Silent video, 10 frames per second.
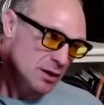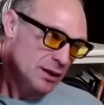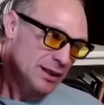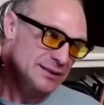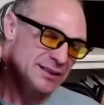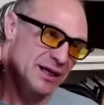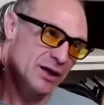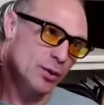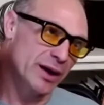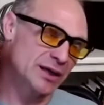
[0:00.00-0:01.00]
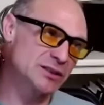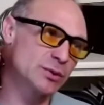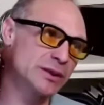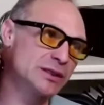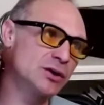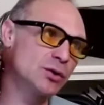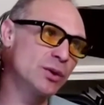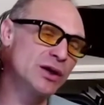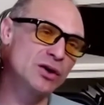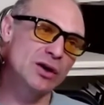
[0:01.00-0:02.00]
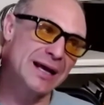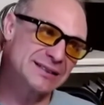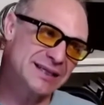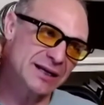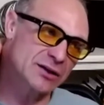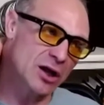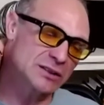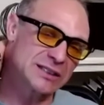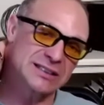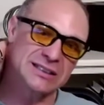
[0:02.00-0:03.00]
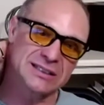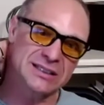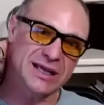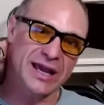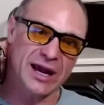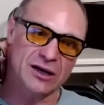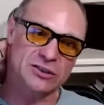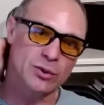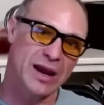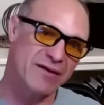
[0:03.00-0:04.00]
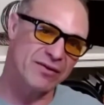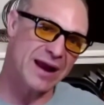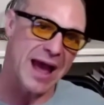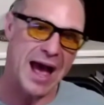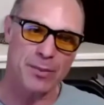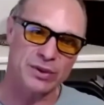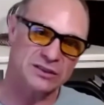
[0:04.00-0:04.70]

Let's see here. What else do we do? We utilize technology assisted care. So we have an app. It's